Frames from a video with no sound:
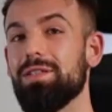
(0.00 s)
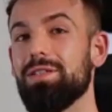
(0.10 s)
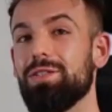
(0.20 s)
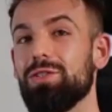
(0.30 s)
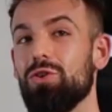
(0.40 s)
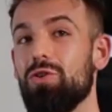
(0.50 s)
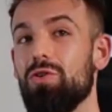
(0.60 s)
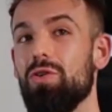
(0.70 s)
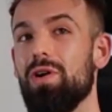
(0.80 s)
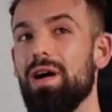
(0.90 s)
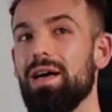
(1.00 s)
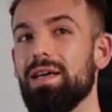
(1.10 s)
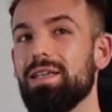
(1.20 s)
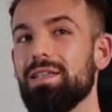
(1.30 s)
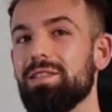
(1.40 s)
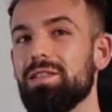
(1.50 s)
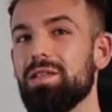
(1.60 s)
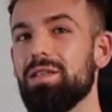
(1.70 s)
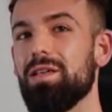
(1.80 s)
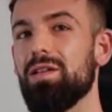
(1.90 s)
So I guess
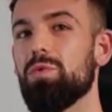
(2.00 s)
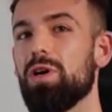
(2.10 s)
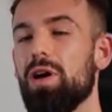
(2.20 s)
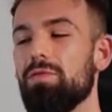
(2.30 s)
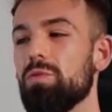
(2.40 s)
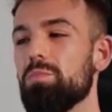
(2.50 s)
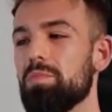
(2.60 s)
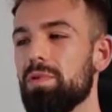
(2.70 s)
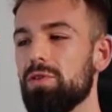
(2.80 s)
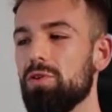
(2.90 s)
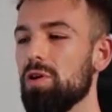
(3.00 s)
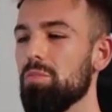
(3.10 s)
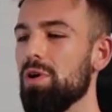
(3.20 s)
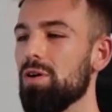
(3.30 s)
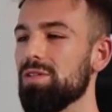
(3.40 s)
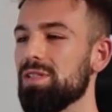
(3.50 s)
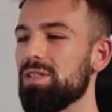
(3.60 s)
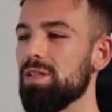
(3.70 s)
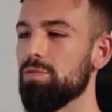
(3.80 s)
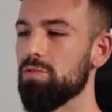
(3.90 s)
in recovery, people talk about the
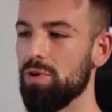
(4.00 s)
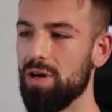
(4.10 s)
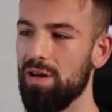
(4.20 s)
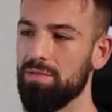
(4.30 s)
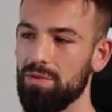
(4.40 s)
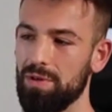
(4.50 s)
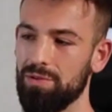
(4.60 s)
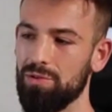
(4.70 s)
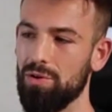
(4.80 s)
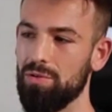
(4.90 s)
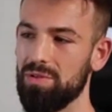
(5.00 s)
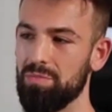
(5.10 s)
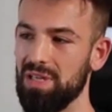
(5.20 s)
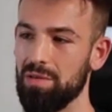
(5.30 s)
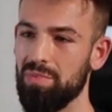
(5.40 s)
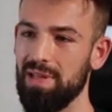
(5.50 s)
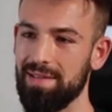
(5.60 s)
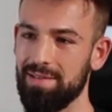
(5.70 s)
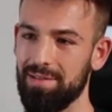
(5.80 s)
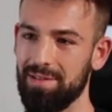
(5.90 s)
seed of recovery, is being
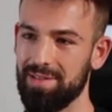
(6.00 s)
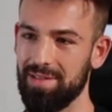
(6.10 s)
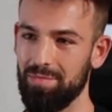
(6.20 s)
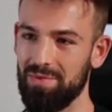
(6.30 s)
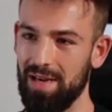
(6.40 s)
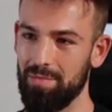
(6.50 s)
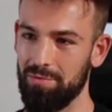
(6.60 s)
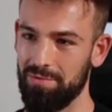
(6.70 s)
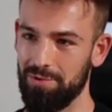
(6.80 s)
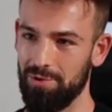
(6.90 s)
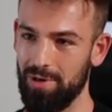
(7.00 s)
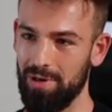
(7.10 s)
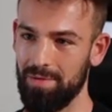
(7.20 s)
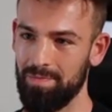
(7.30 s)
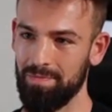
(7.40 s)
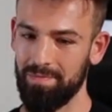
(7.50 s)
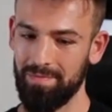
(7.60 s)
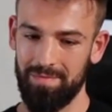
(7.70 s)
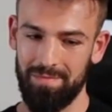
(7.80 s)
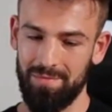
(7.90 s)
planted at some time of your
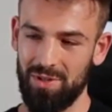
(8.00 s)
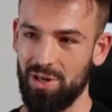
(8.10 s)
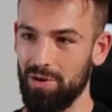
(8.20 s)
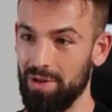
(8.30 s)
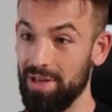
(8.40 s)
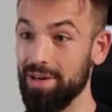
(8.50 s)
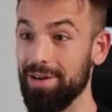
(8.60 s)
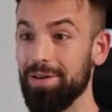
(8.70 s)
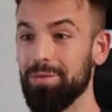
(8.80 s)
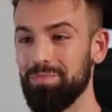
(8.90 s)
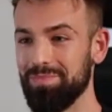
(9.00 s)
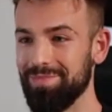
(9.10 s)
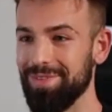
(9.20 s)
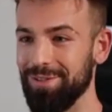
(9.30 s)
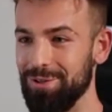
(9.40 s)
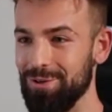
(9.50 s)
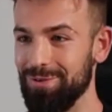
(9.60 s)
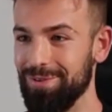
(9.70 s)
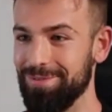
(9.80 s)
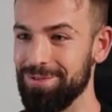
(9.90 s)
career,
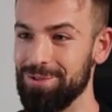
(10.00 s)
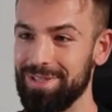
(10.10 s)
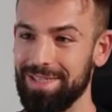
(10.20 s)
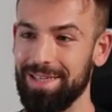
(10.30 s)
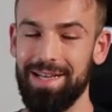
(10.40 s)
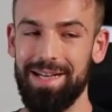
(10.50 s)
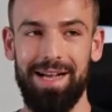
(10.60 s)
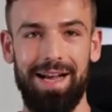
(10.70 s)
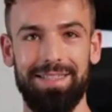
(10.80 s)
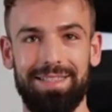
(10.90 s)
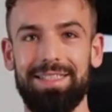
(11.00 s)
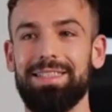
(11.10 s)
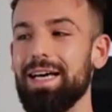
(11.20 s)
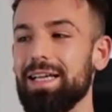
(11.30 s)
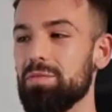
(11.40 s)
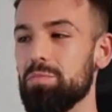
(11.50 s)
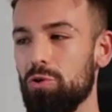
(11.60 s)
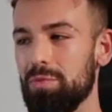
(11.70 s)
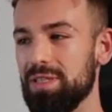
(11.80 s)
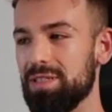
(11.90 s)
of using. And since that
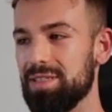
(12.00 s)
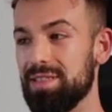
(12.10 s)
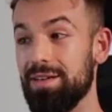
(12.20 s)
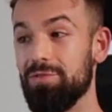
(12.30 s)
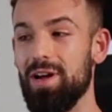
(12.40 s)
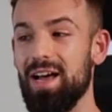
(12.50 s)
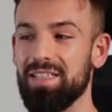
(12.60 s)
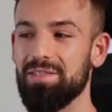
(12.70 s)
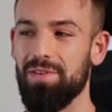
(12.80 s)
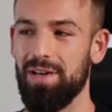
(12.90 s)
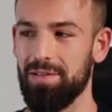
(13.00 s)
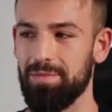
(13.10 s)
moment, it's never as fun.